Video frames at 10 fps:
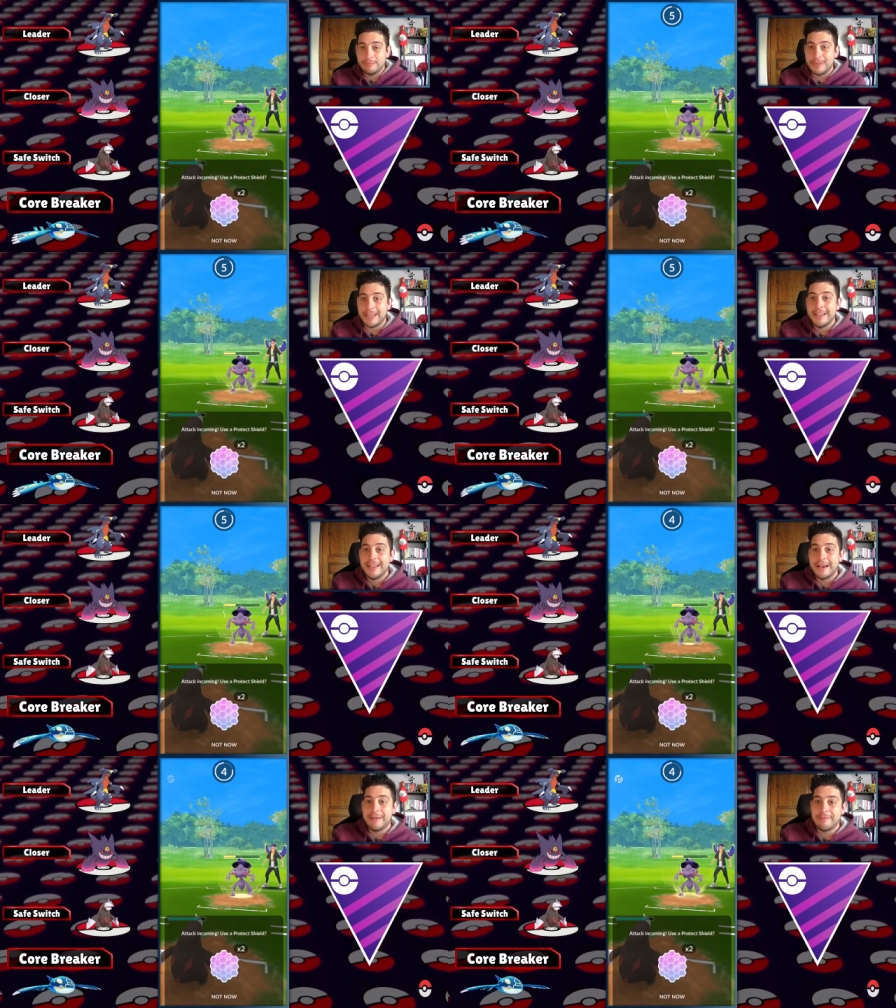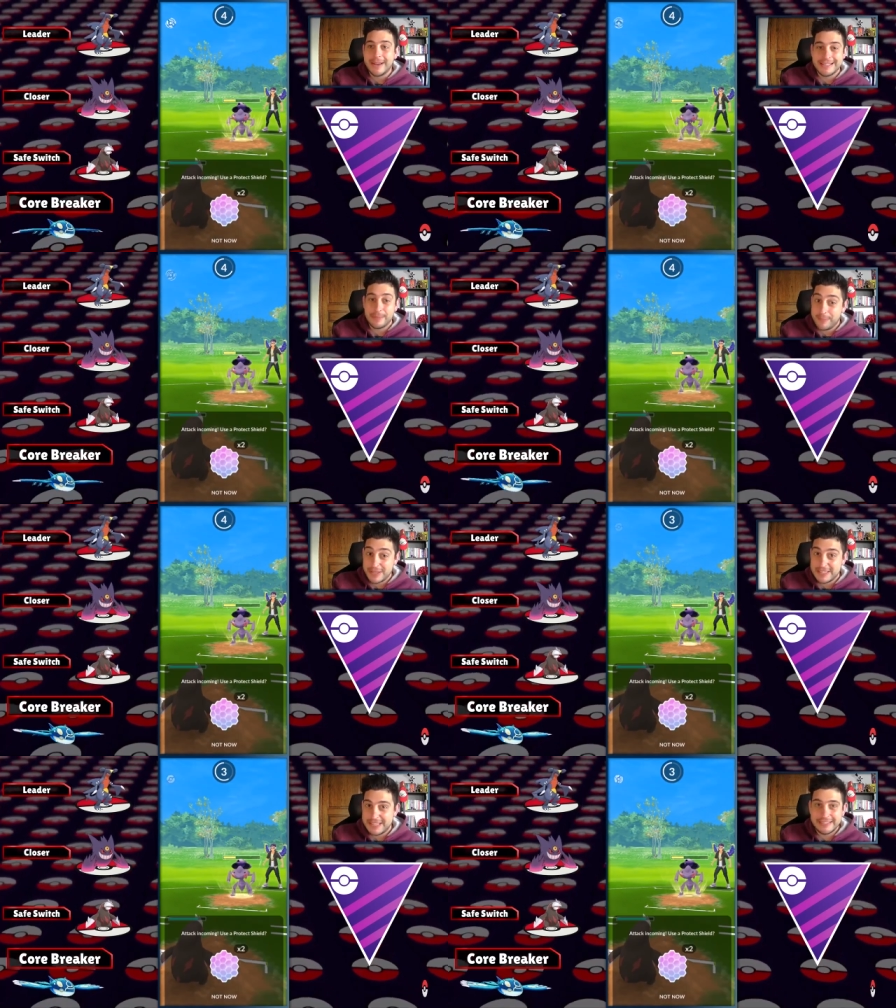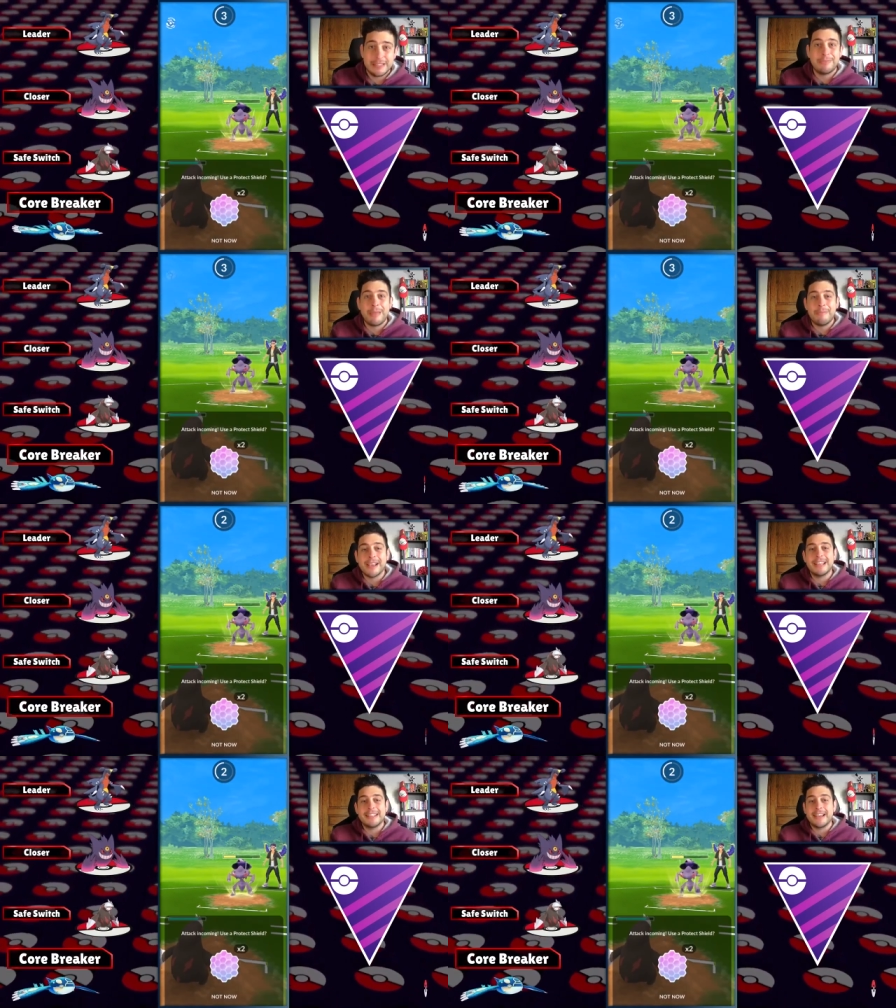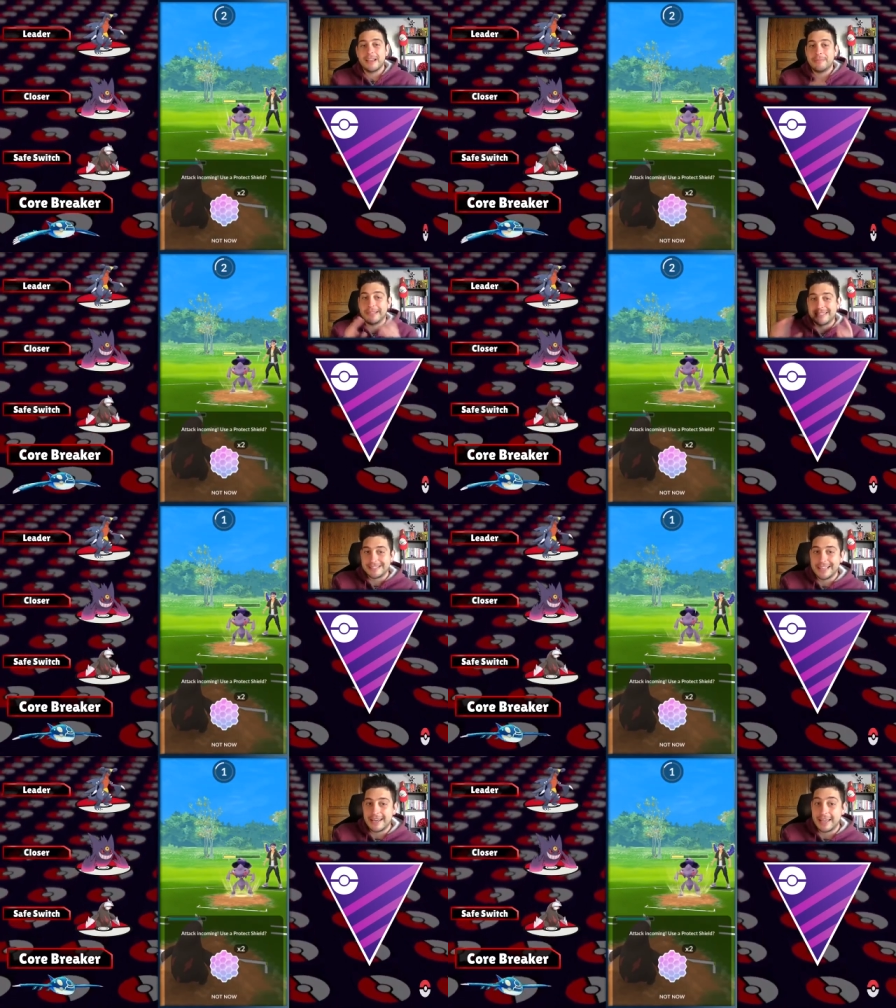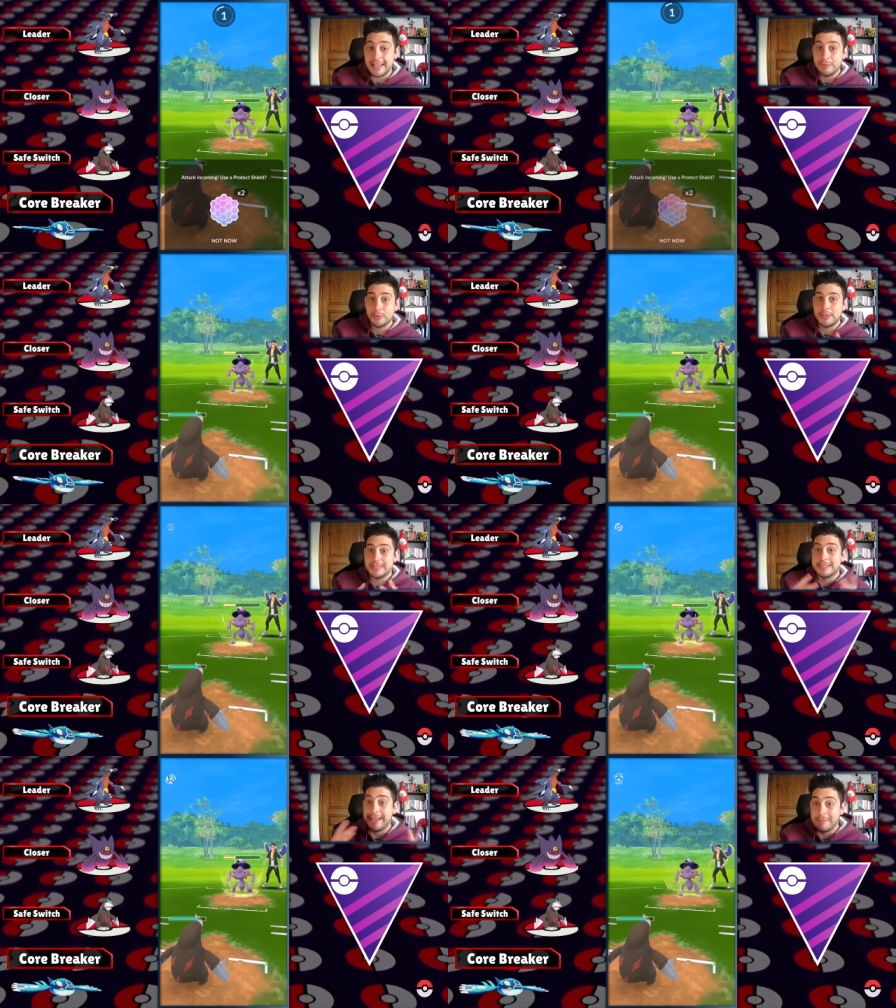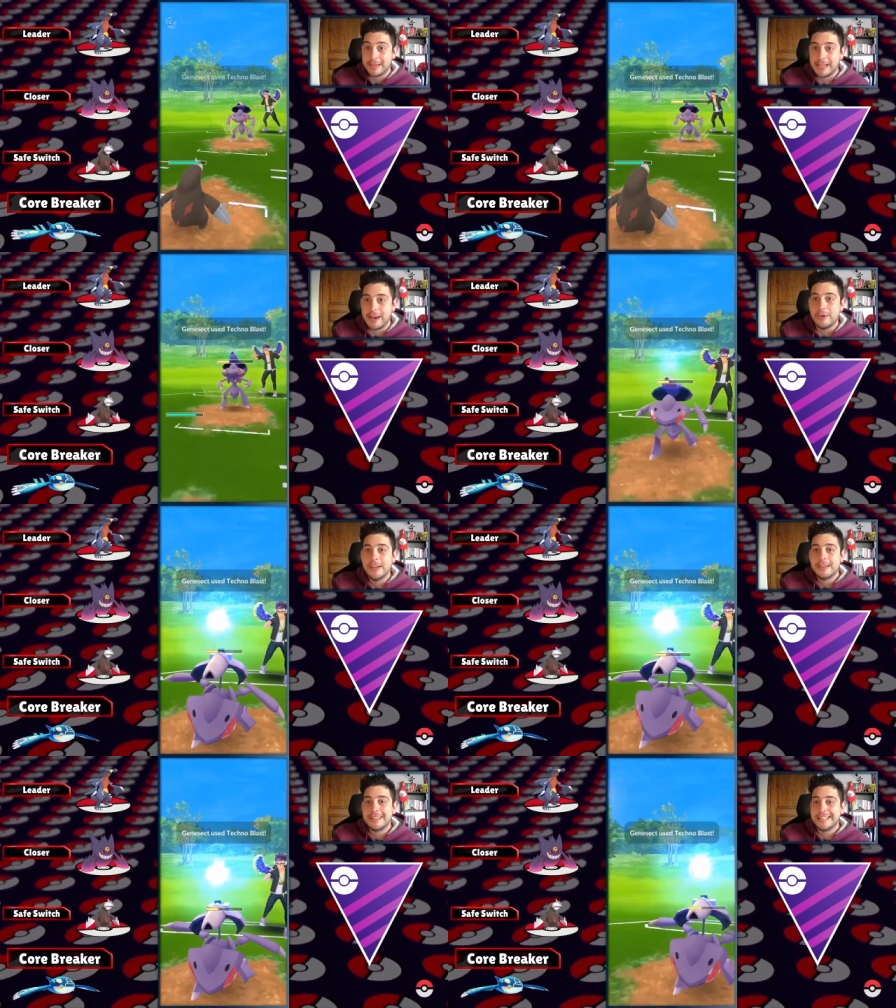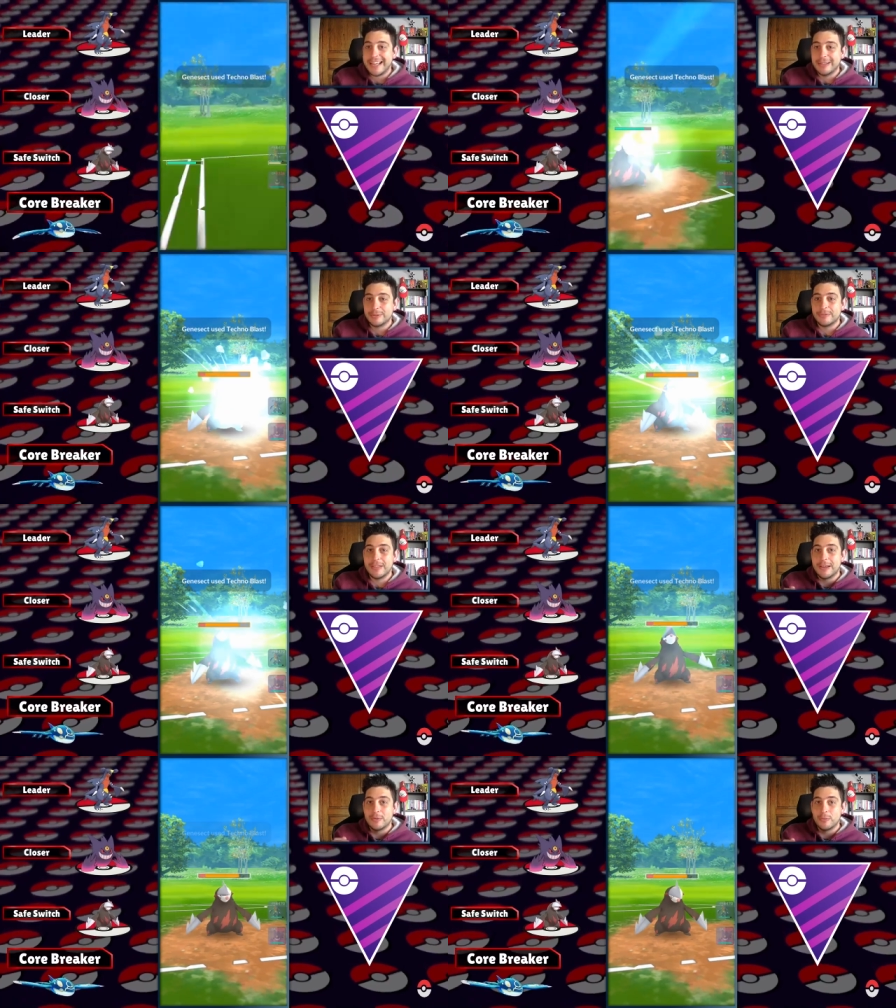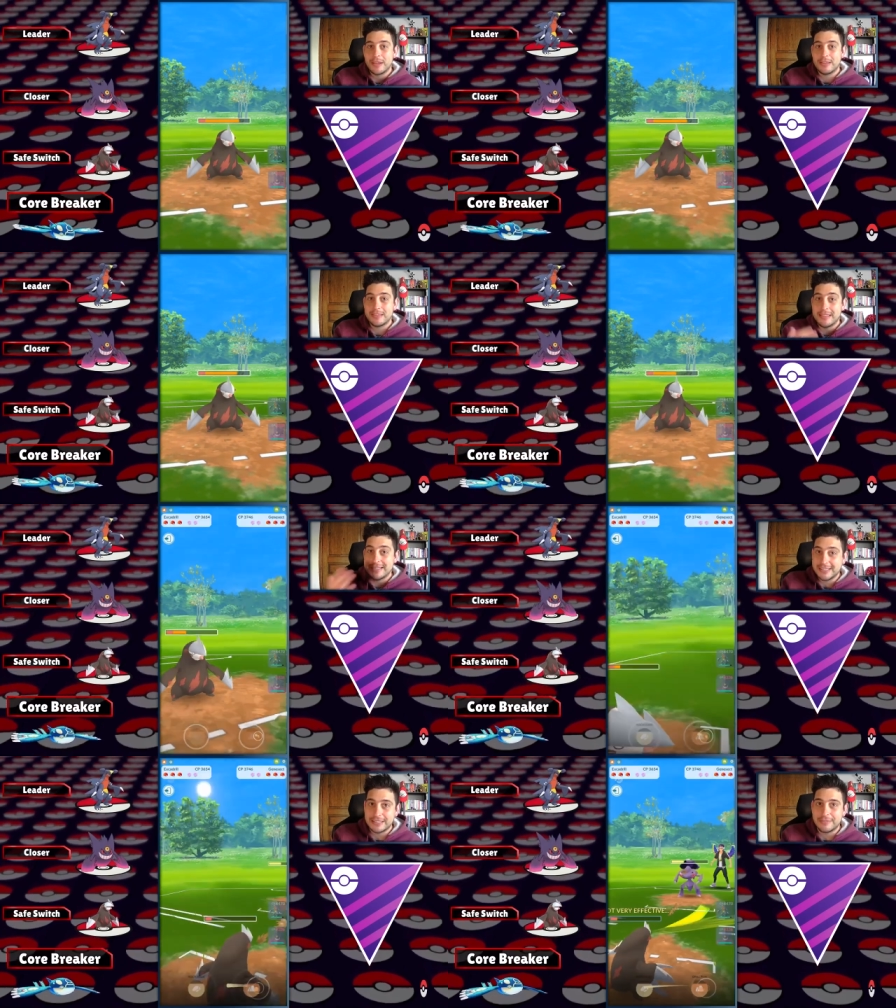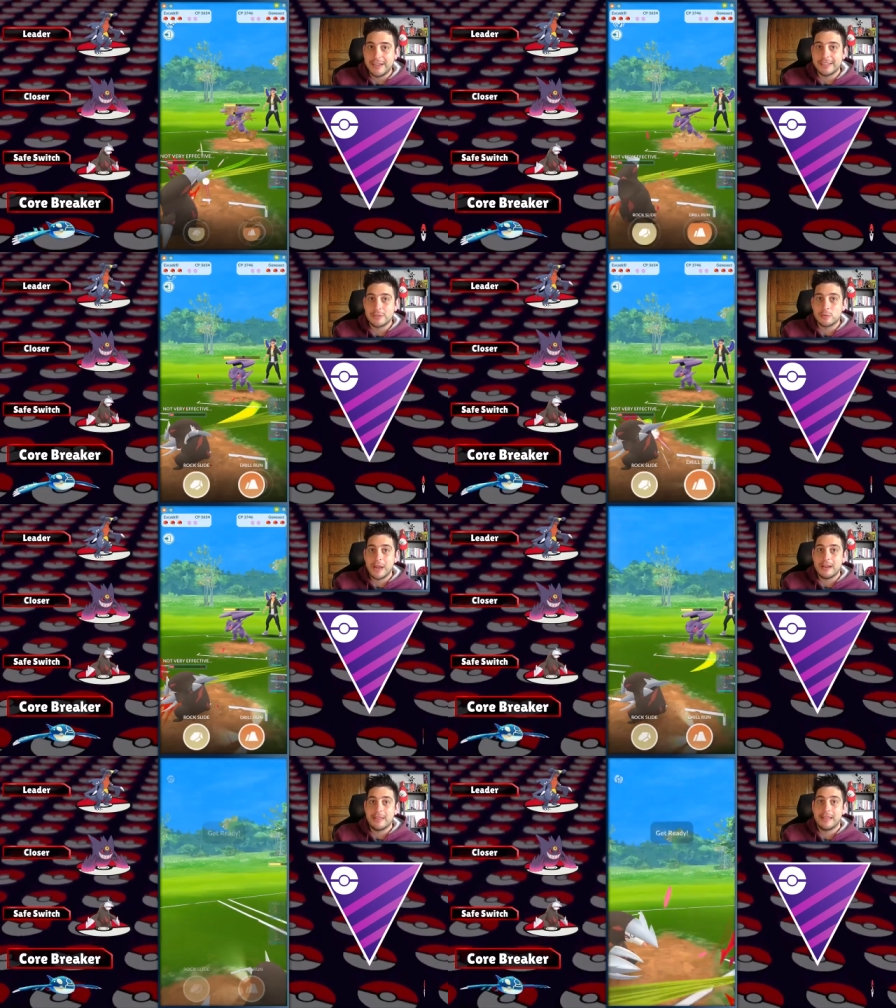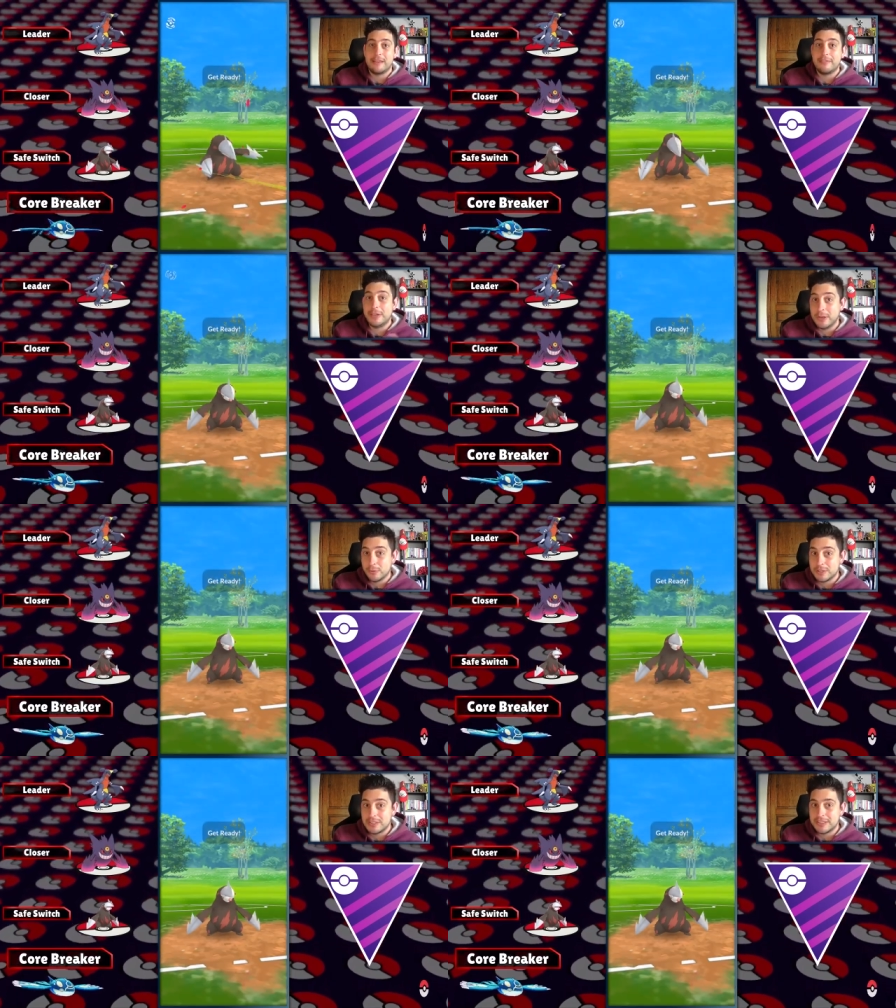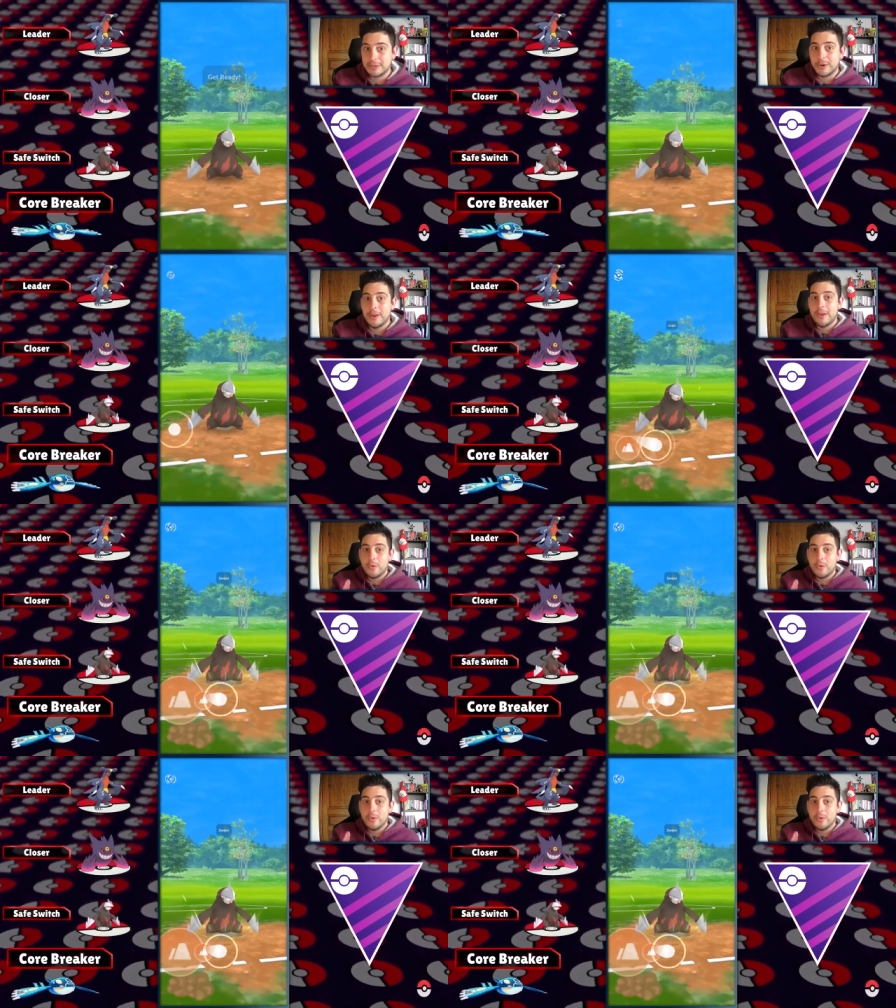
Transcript: be uh, much appreciated by Mega Gengar, but still, if you can somehow get out of there with the shield advantage while they have no shields at all,